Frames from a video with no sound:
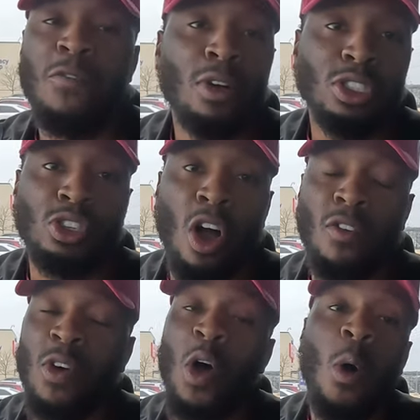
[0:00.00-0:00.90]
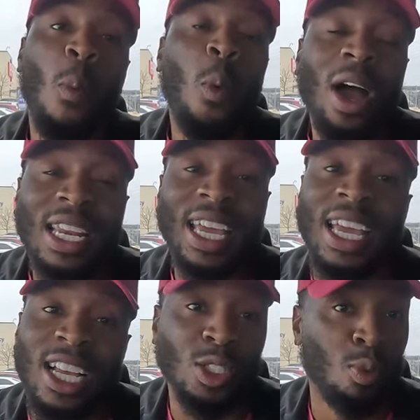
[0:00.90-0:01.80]
First off, what
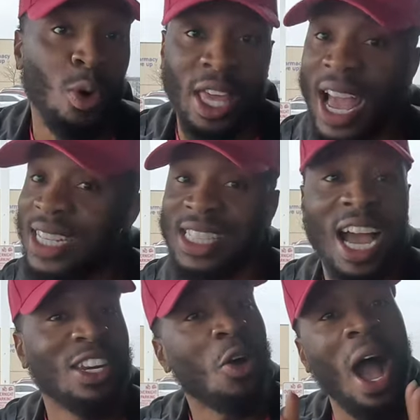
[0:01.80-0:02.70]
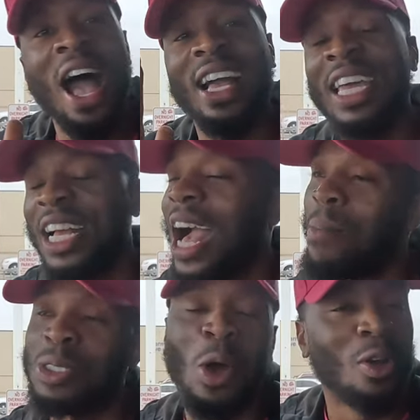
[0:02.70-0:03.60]
is Roadie XD? I know I get
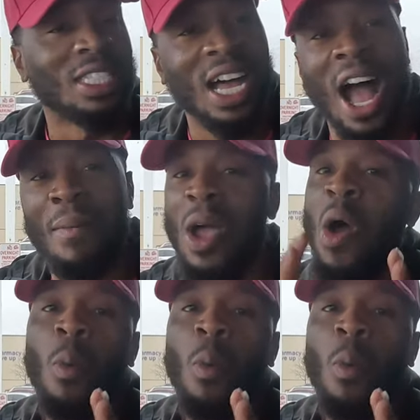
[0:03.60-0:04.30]
comments all the time.